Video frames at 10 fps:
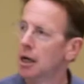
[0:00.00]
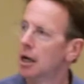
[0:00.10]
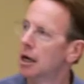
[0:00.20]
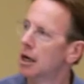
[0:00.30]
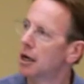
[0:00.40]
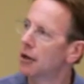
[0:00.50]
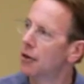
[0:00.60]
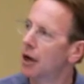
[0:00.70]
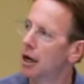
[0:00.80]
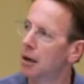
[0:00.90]

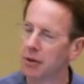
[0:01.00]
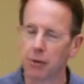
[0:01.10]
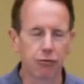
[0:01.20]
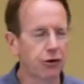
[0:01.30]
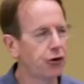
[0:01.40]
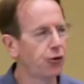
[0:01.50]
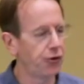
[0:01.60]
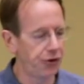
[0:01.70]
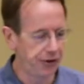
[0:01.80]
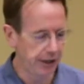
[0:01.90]
that were
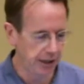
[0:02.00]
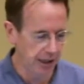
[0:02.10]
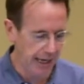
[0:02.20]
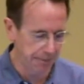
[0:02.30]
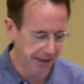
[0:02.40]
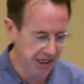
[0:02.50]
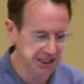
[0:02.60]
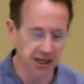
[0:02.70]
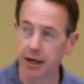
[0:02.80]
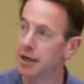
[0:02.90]
recorded at
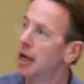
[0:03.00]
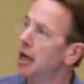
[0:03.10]
baseline.